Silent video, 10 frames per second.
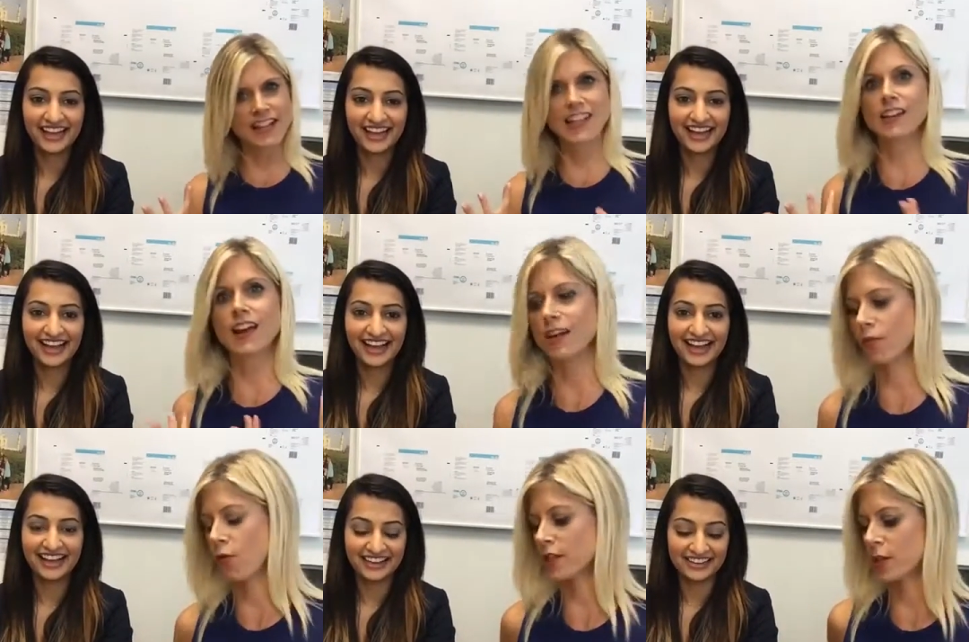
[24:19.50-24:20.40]
Speaker 1: anything like it.
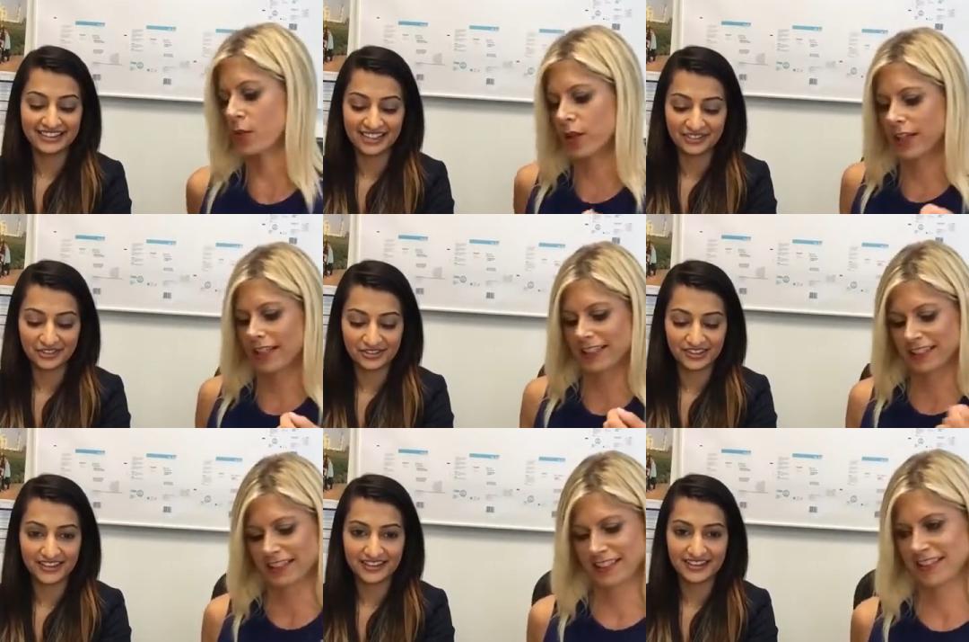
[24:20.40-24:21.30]
Of course, yeah, it would.
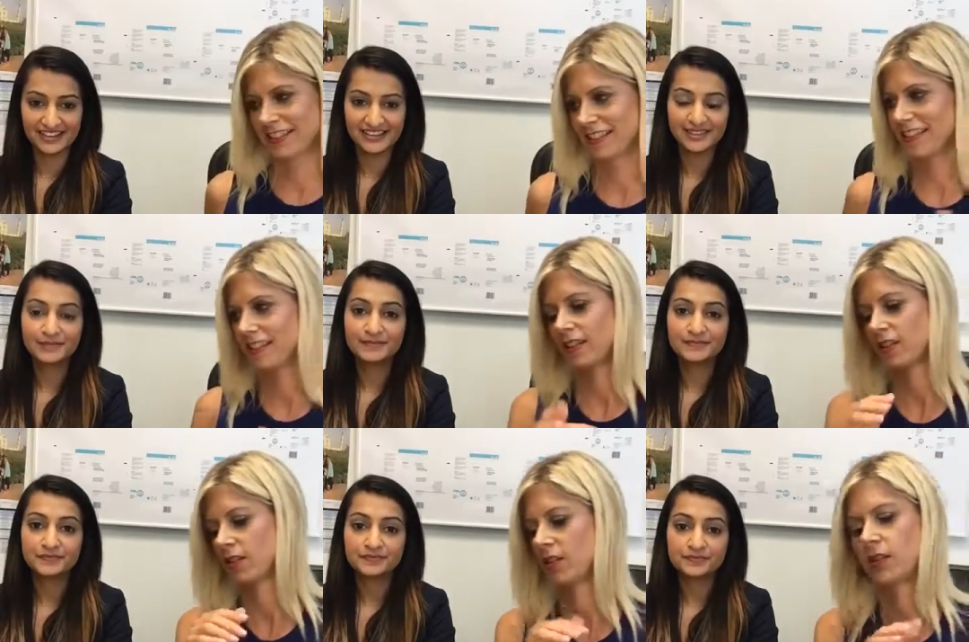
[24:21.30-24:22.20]
Cool. Yeah. So
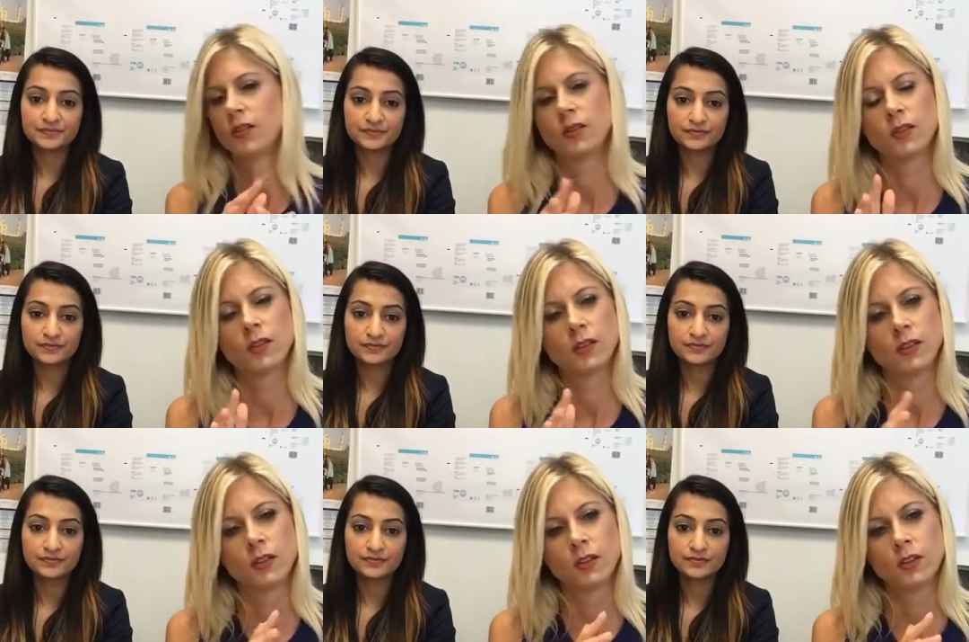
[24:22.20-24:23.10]
um, Ramsha, are
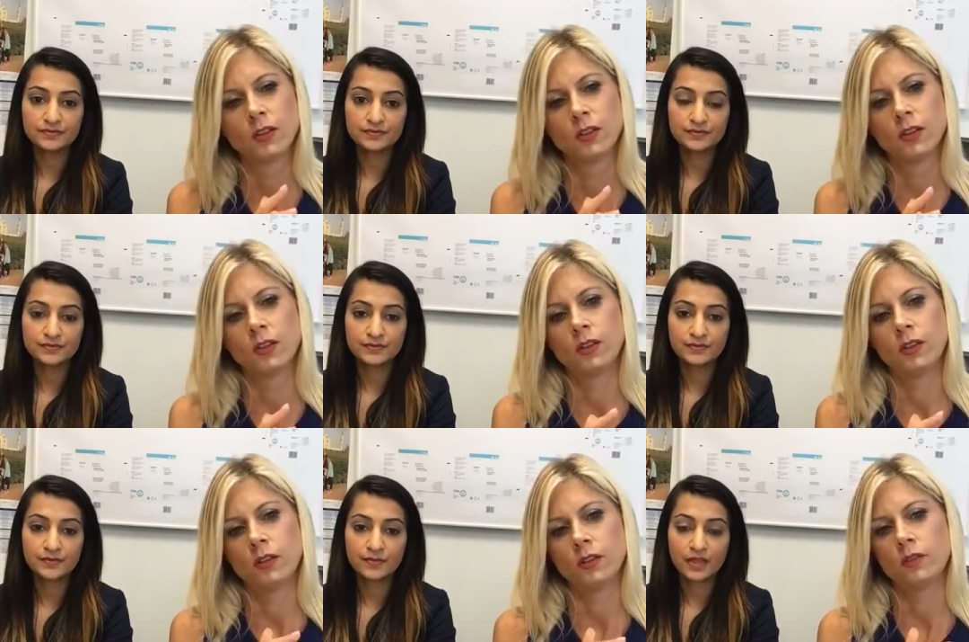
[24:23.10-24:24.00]
you supposed to rub it
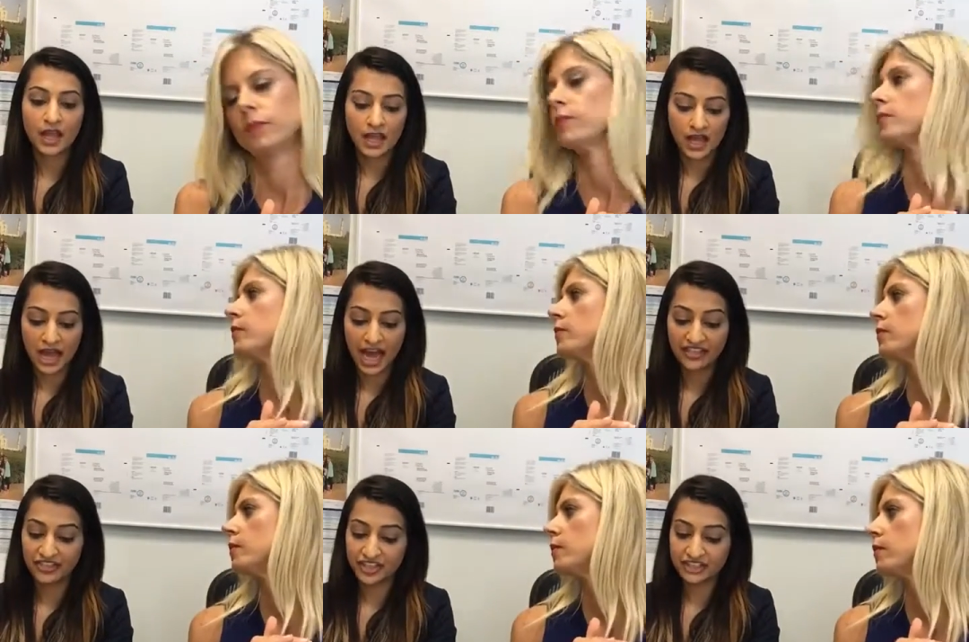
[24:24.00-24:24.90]
in? I
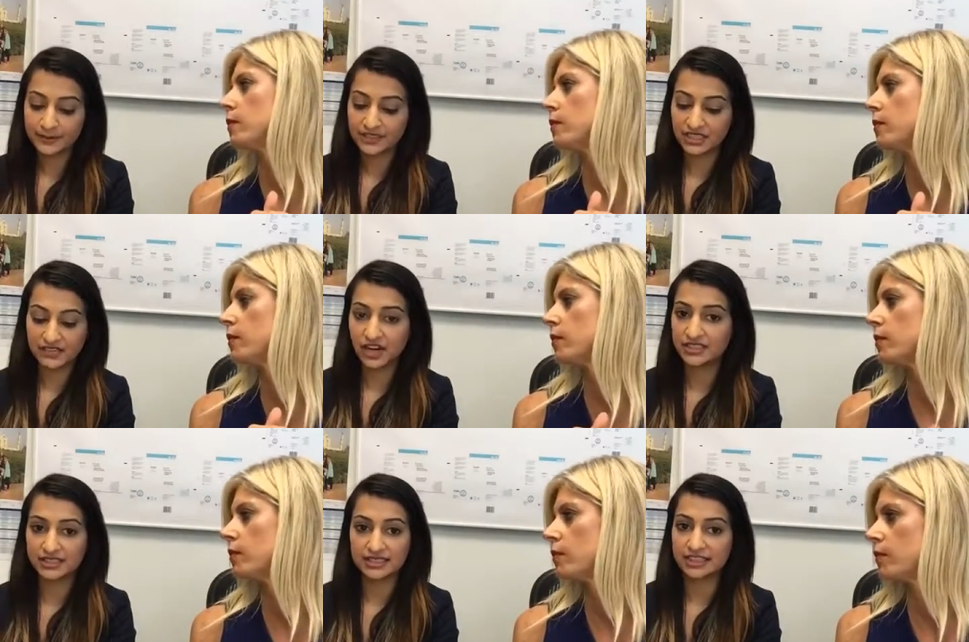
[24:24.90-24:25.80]
think you're supposed to leave it
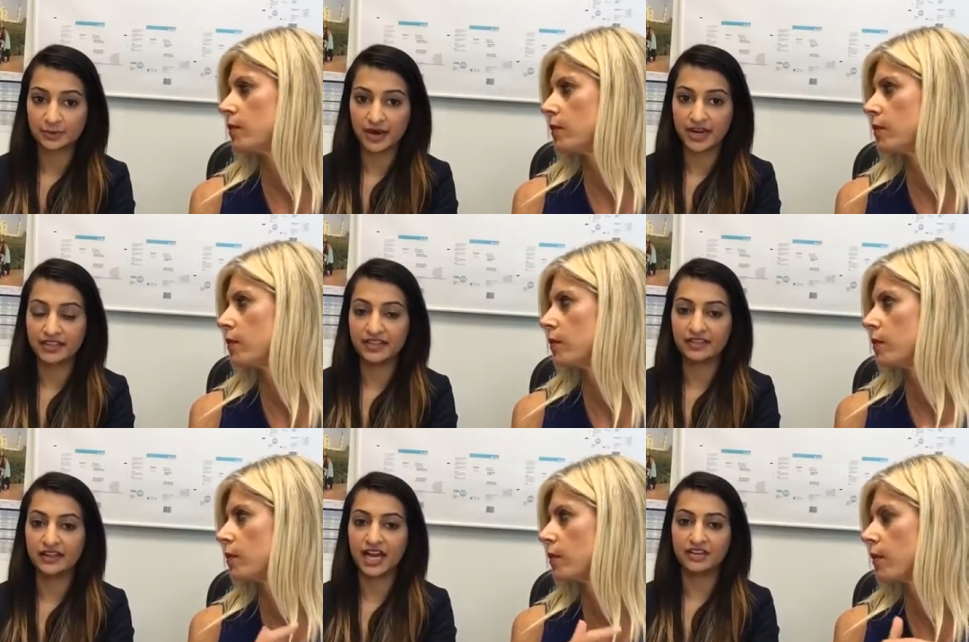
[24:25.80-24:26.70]
on just a spray. I
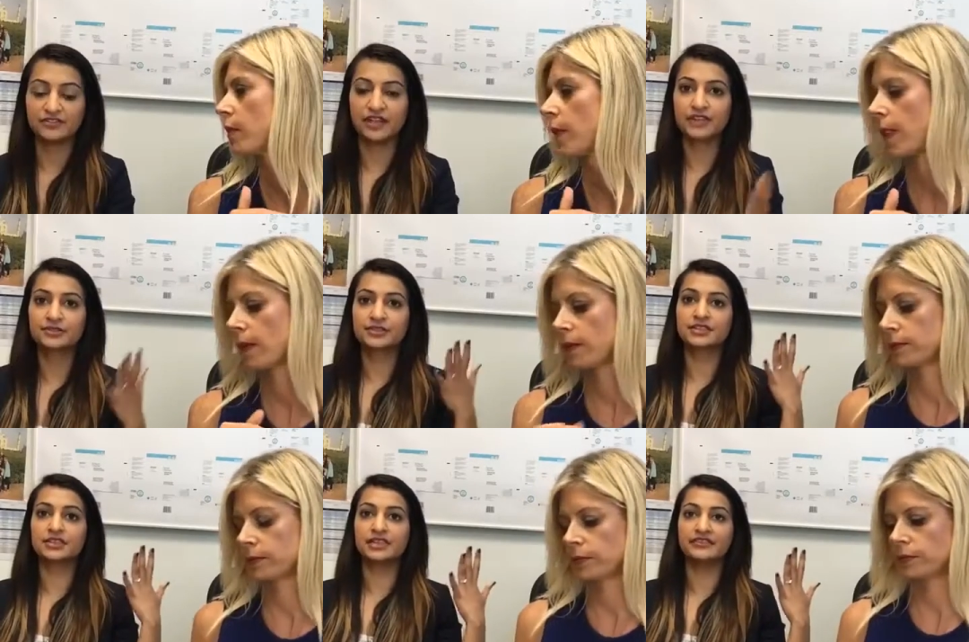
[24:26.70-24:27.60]
think kind of like
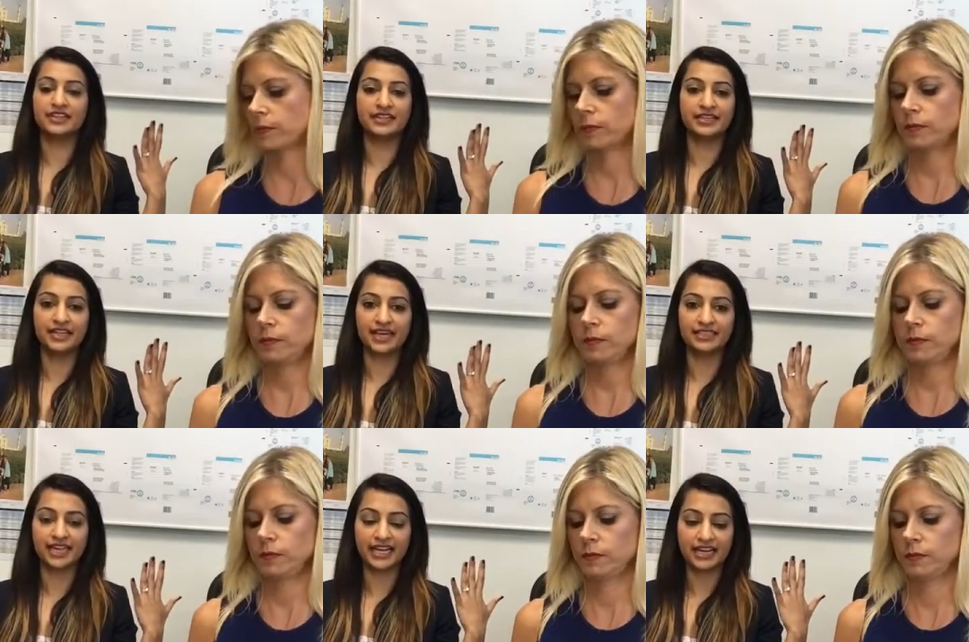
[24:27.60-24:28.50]
just leave it and kind of
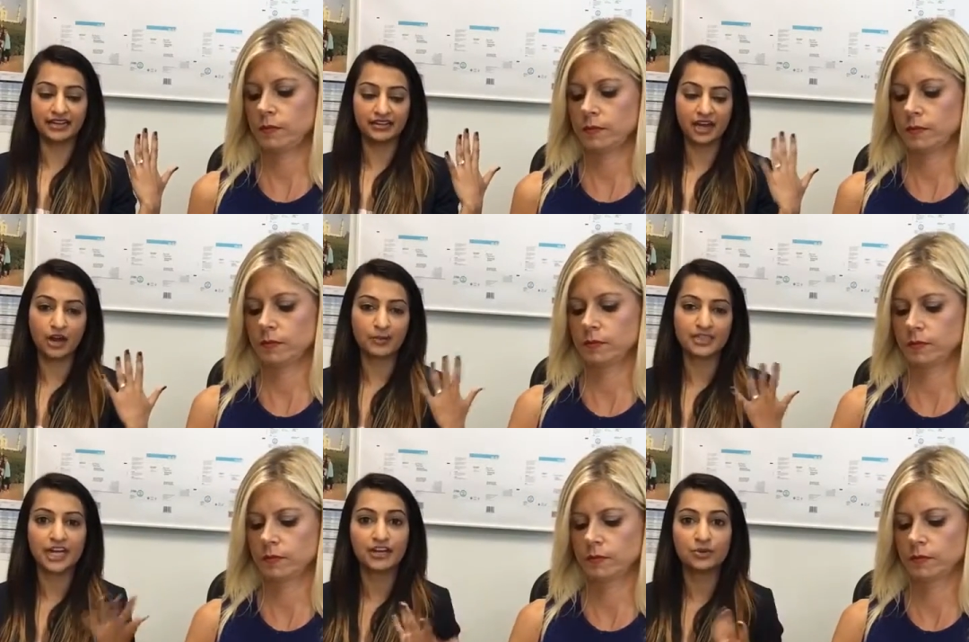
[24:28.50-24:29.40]
set it, almost
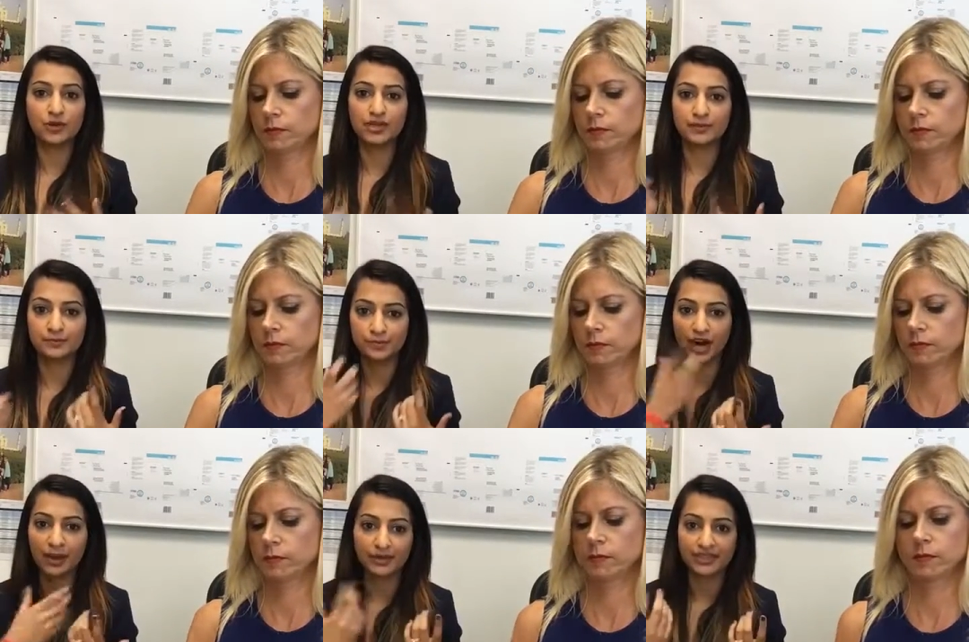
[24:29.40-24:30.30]
like how you would a
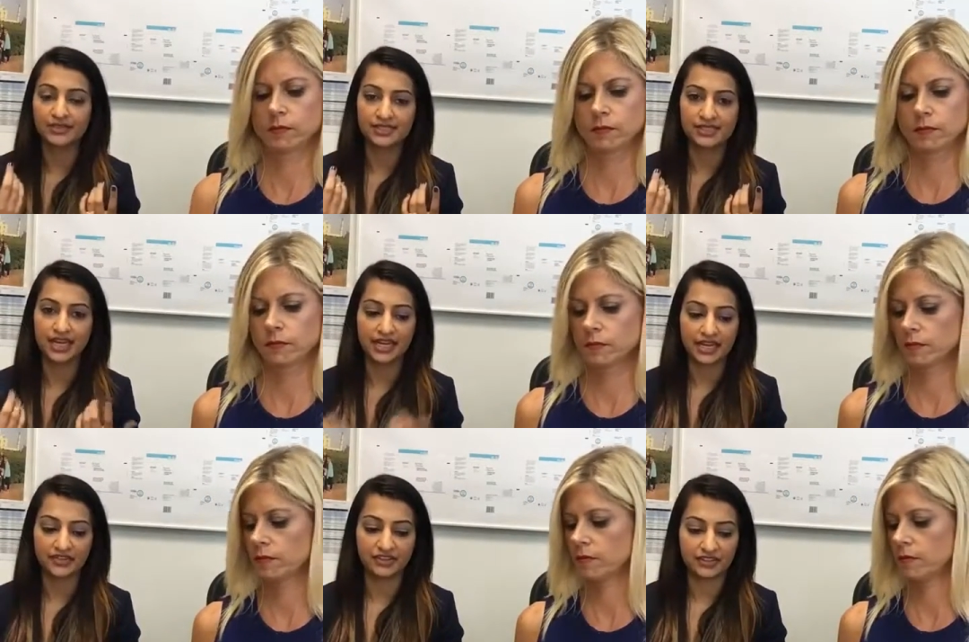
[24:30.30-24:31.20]
primer that I was setting,
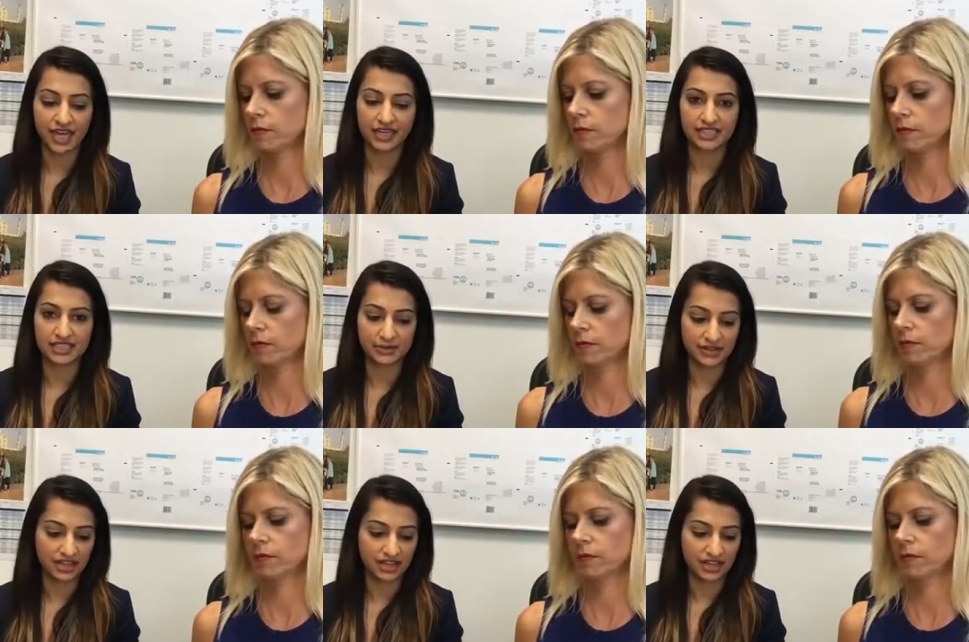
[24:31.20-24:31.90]
and then just kind of see with